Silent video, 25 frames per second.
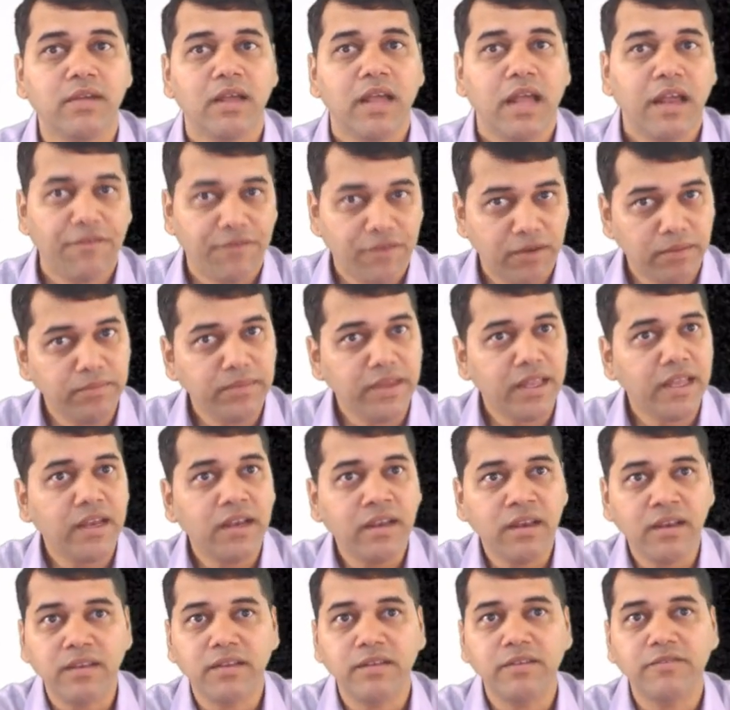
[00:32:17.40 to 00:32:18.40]
And from
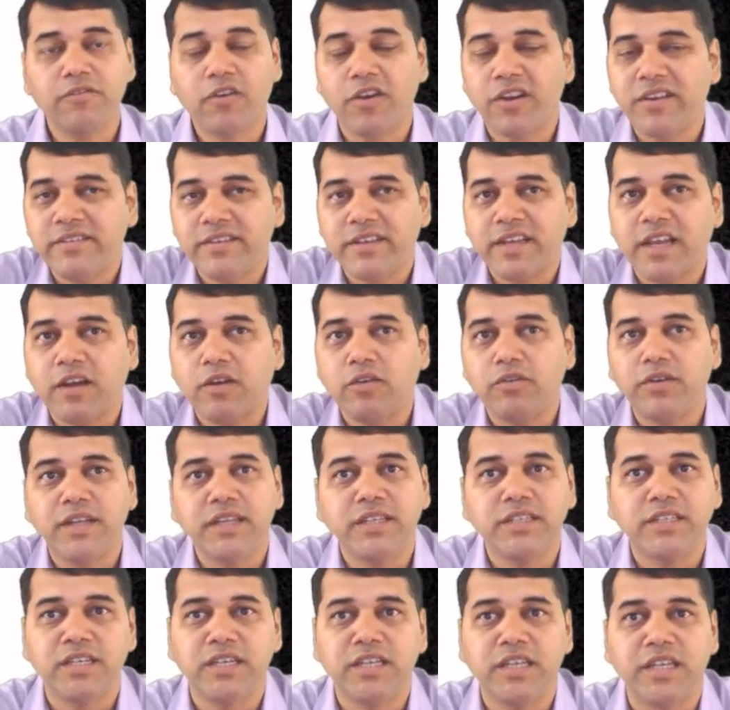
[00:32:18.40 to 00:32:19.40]
there, forensic
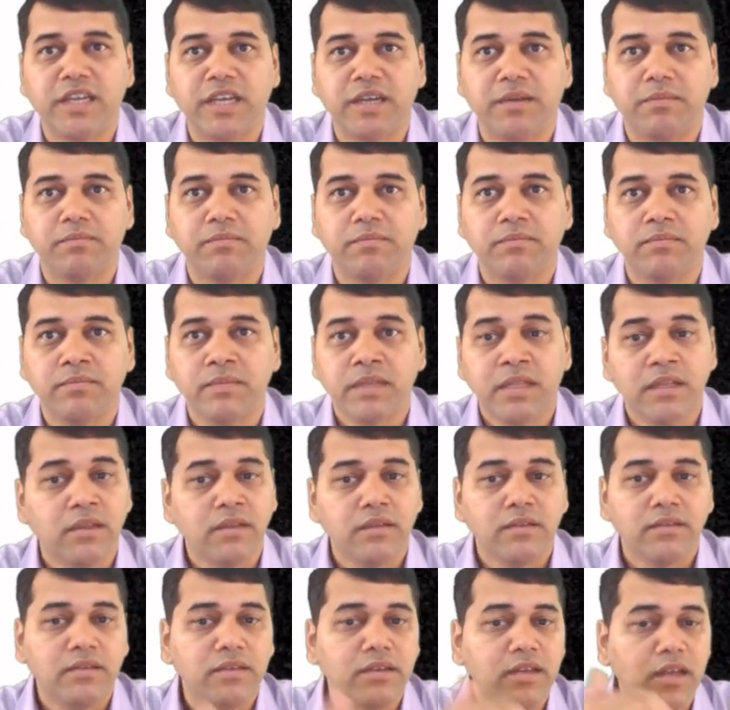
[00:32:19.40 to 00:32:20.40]
accounting journey came.
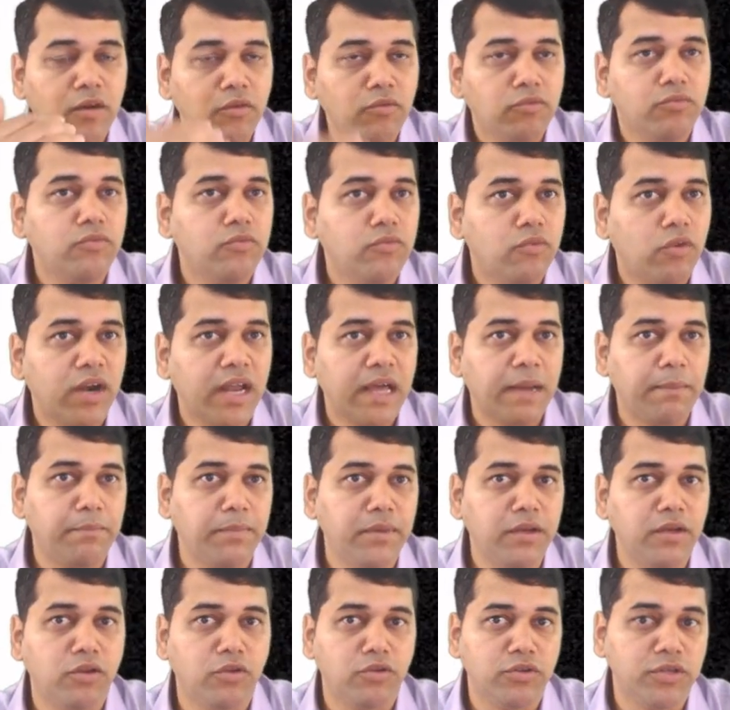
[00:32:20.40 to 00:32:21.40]
See, now what
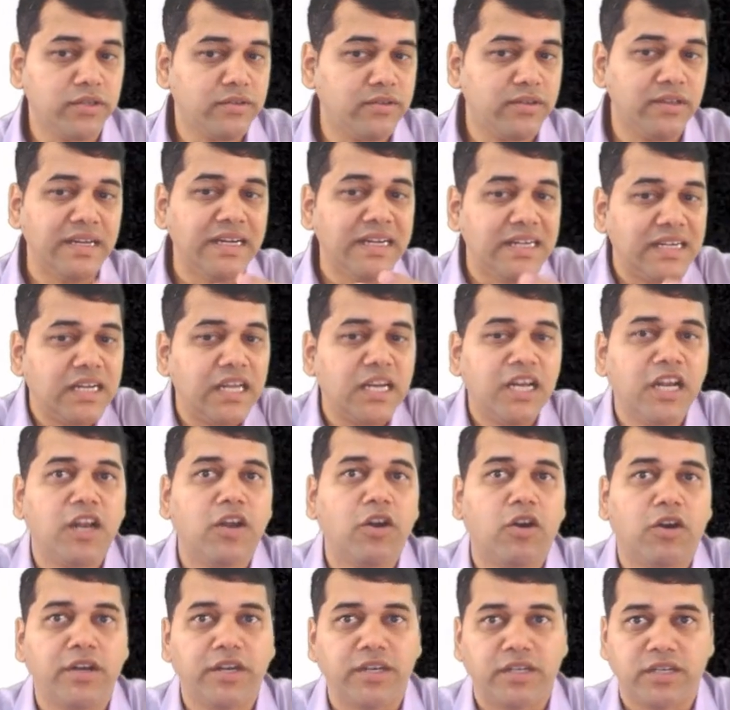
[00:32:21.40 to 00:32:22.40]
happened? Now this
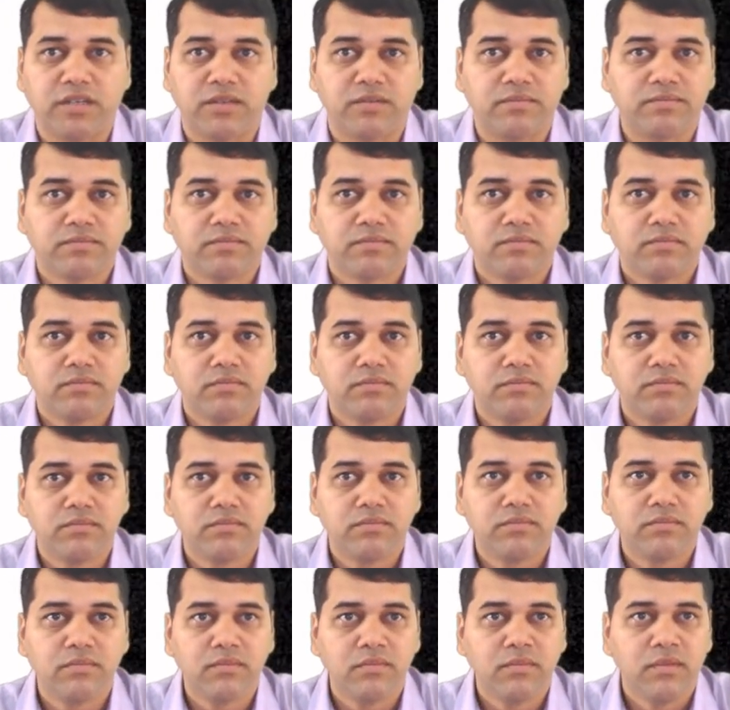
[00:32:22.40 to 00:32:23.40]
internal audit,
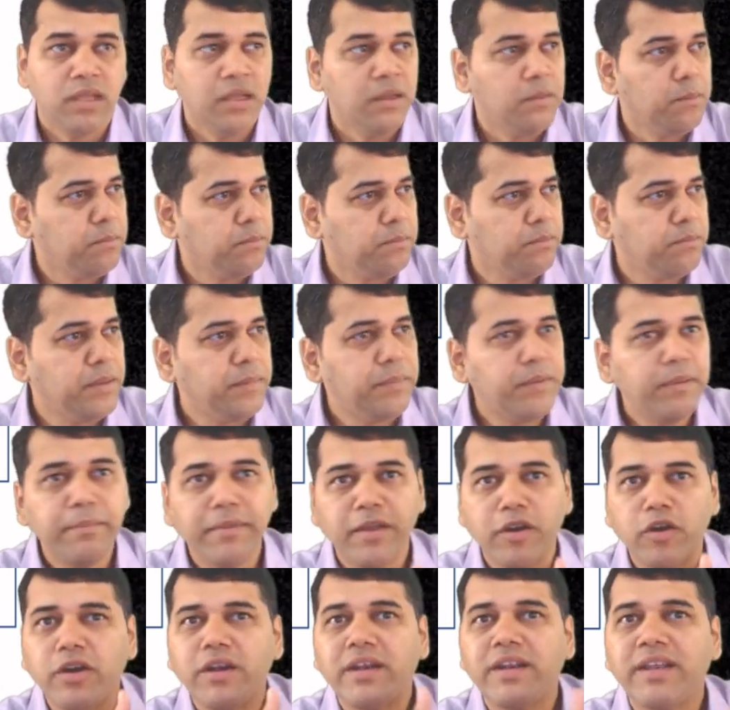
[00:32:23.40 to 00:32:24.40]
people
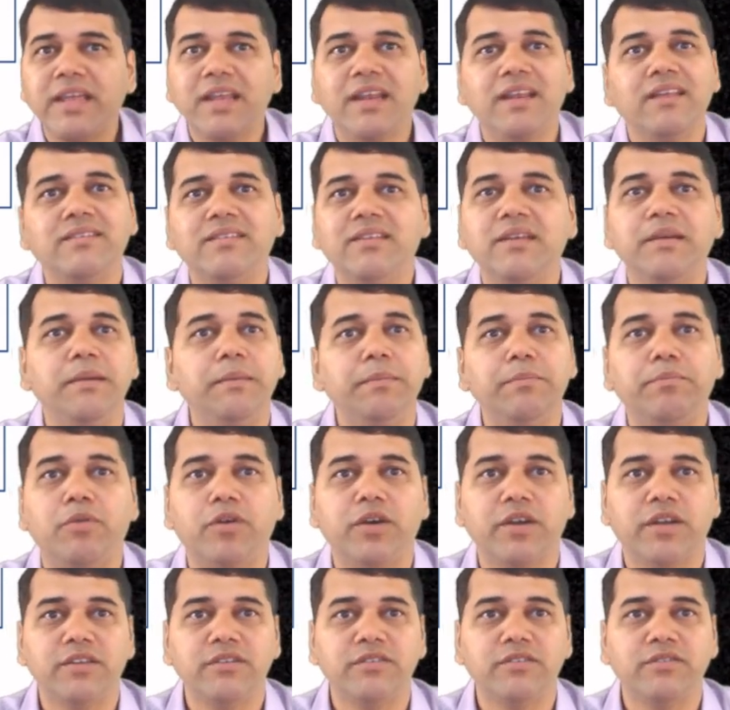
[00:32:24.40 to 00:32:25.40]
may not realize the
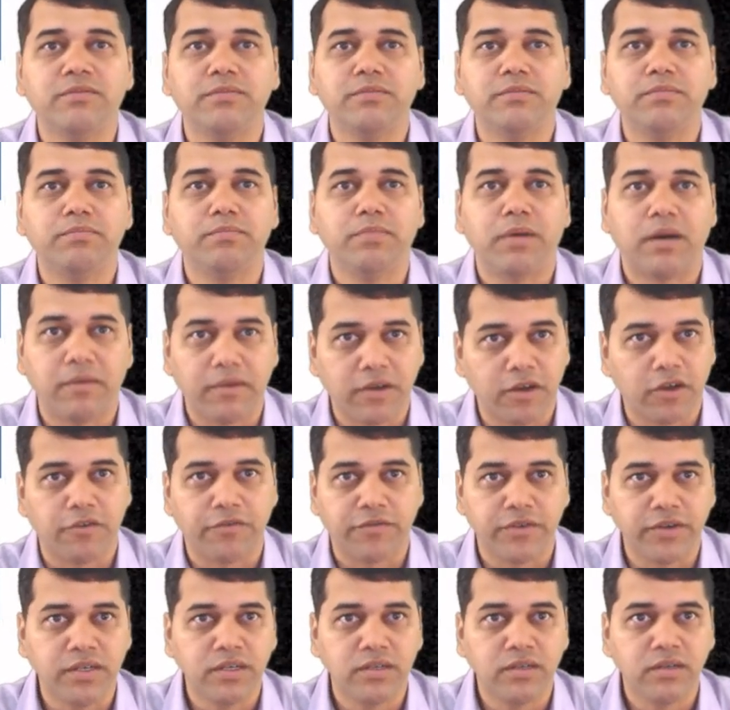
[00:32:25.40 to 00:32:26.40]
importance, power
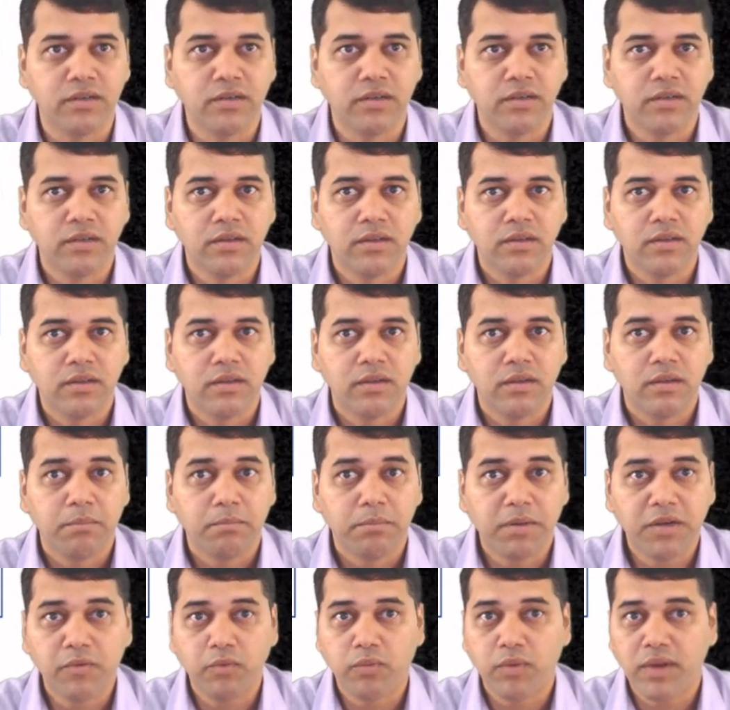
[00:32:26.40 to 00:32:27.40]
of it.
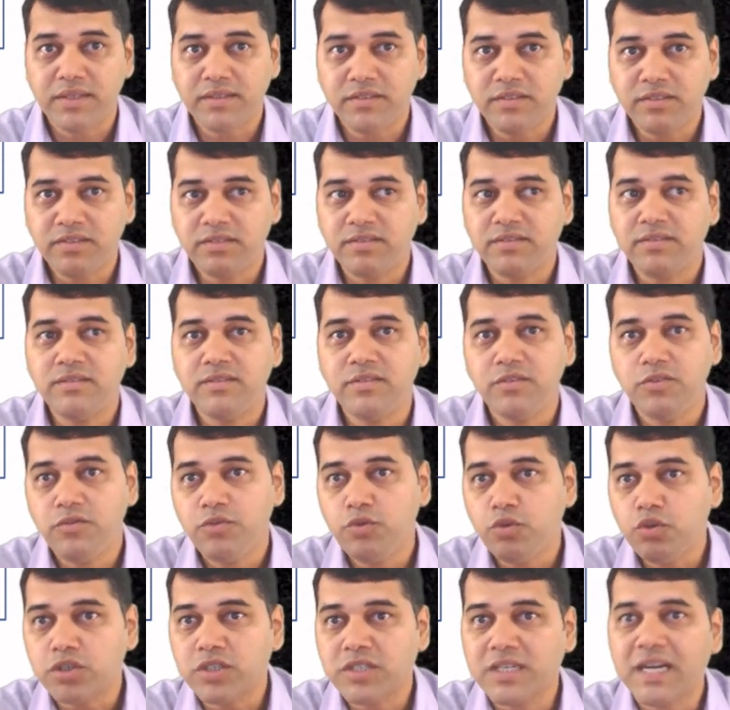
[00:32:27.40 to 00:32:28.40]
But once
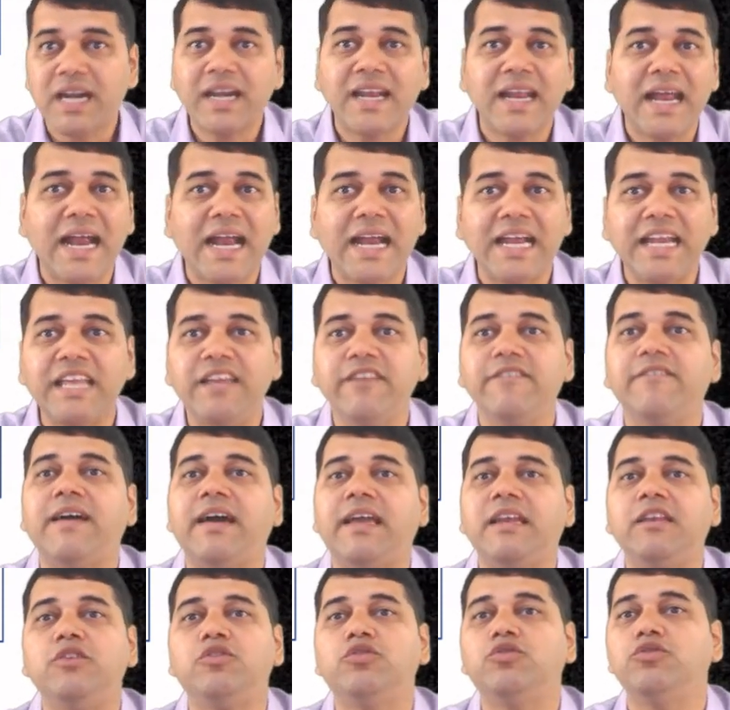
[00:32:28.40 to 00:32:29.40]
you start adding
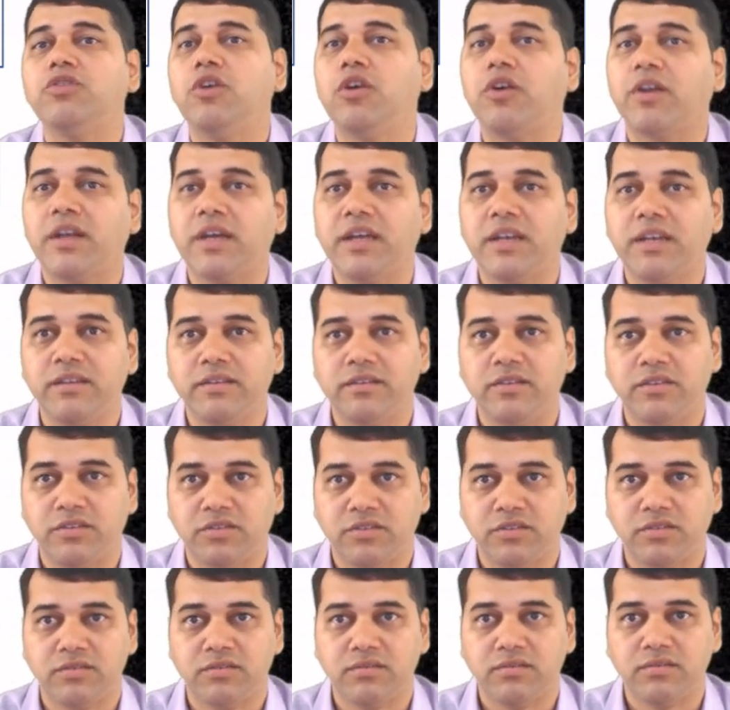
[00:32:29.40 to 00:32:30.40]
value to the
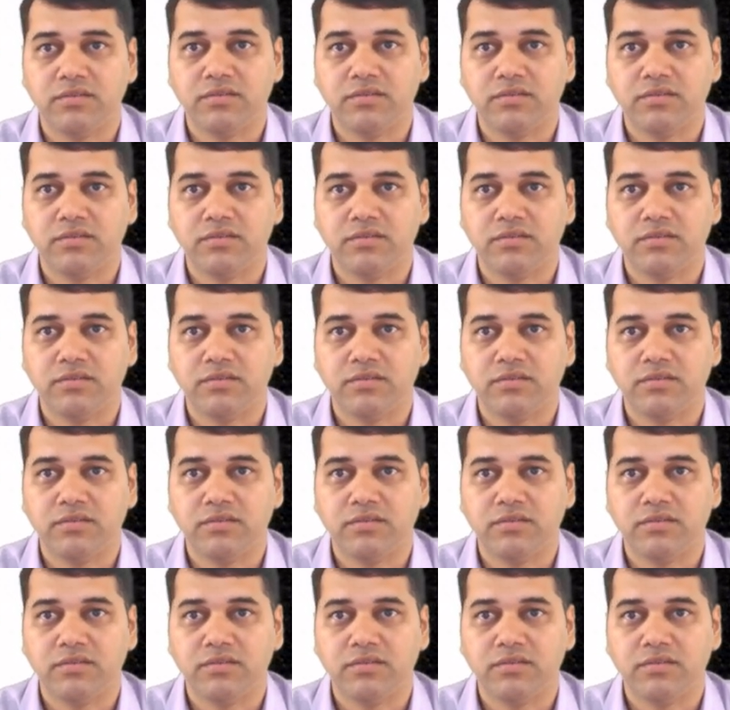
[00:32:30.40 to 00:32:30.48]
organization,